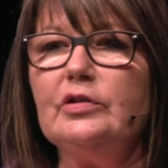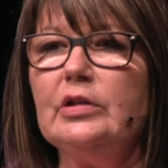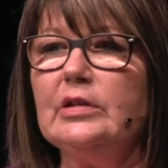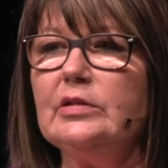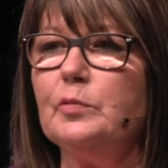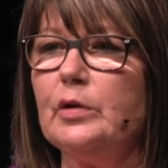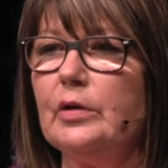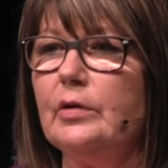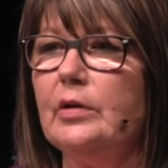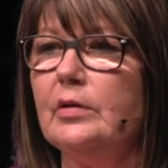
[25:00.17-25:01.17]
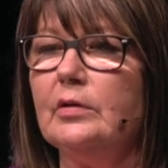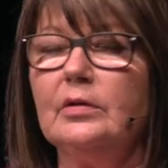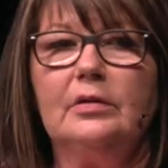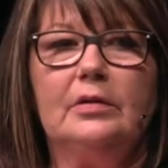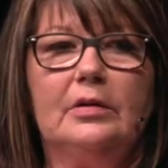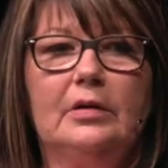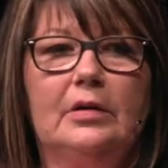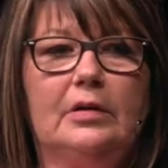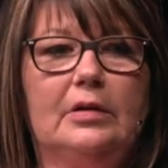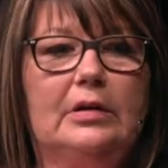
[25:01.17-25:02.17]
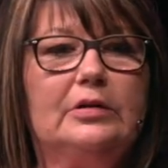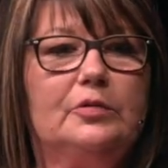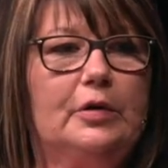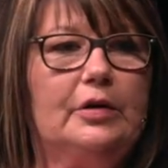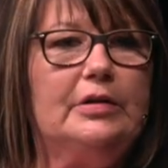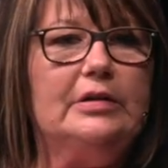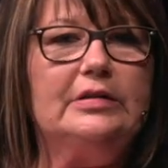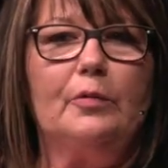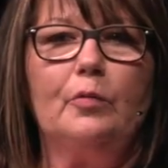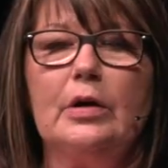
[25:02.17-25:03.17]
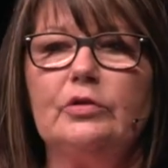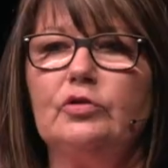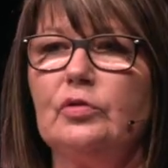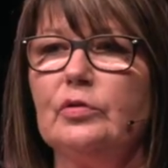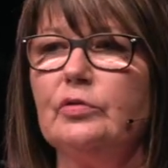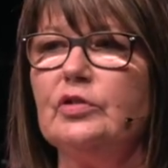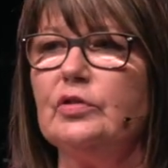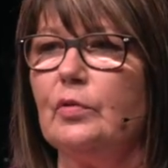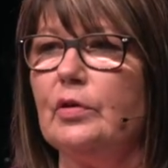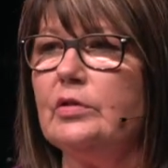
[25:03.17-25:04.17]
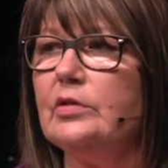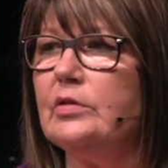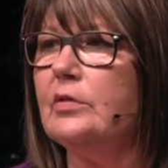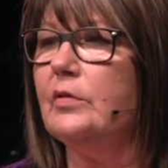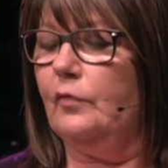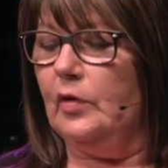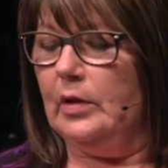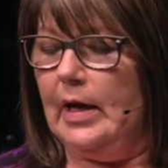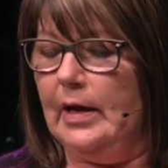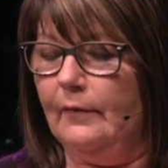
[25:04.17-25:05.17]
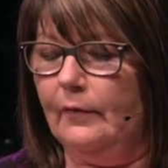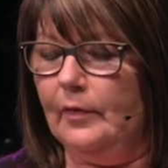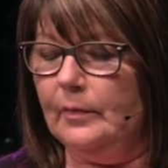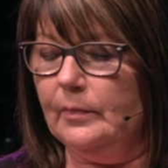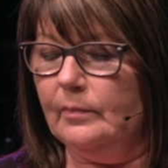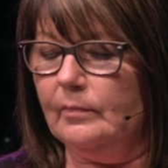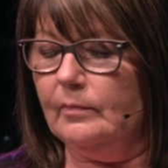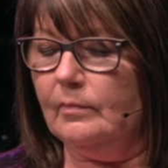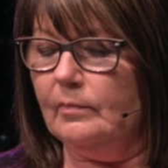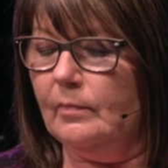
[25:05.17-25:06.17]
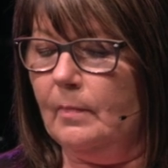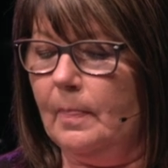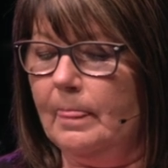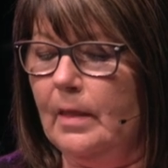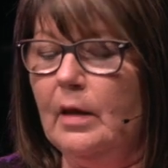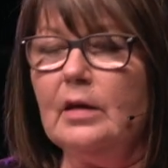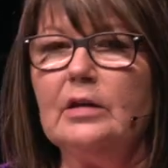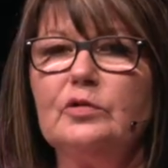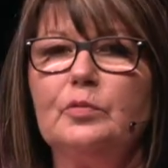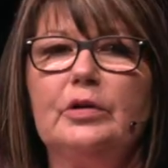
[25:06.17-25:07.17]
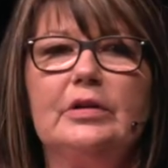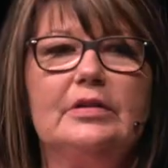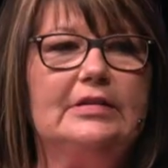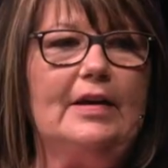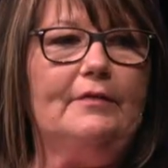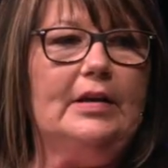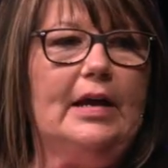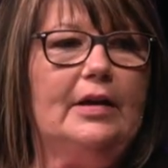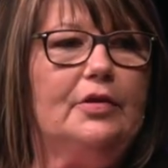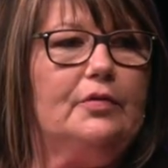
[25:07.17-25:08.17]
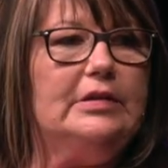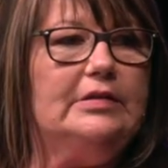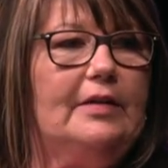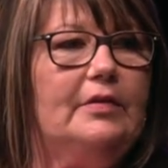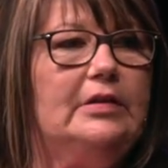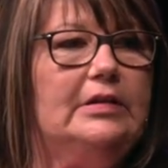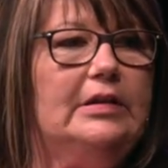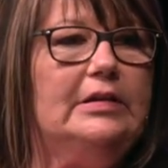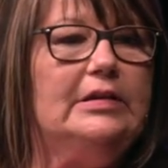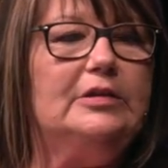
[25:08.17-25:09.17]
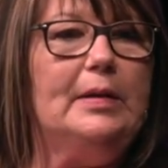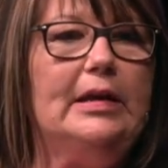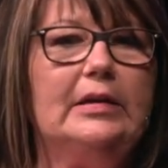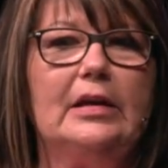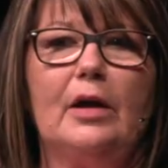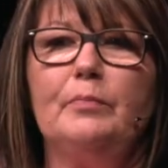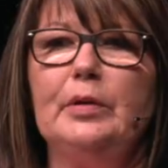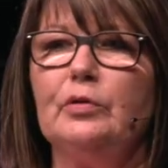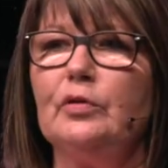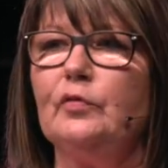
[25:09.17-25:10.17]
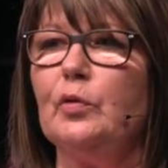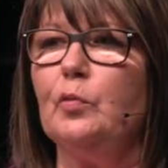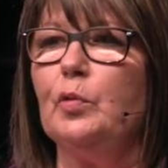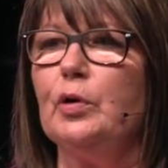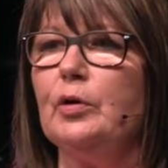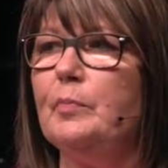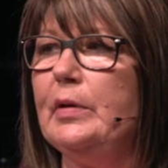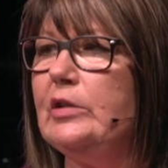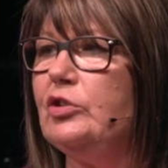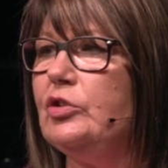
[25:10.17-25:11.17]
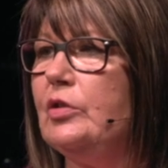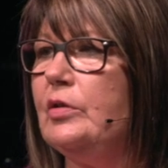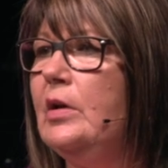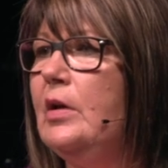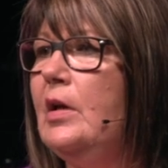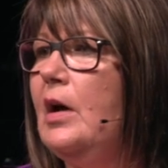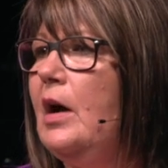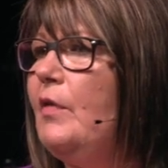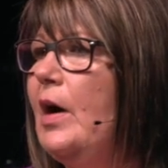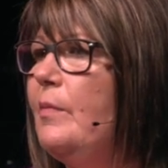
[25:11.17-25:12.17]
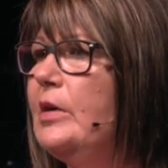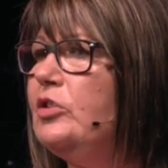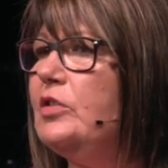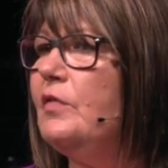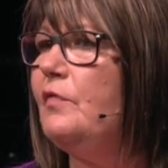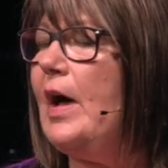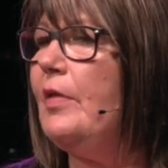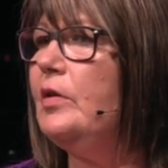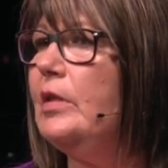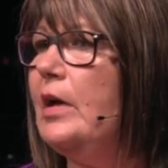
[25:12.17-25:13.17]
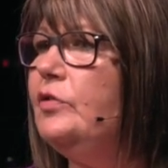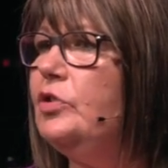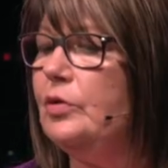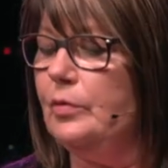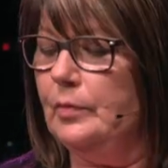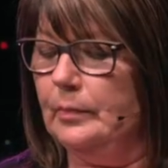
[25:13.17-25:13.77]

to His Word. His Word is our one true source for life. His Word in Zephaniah 3:17 has painted a beautiful word picture of how much the Father loves you.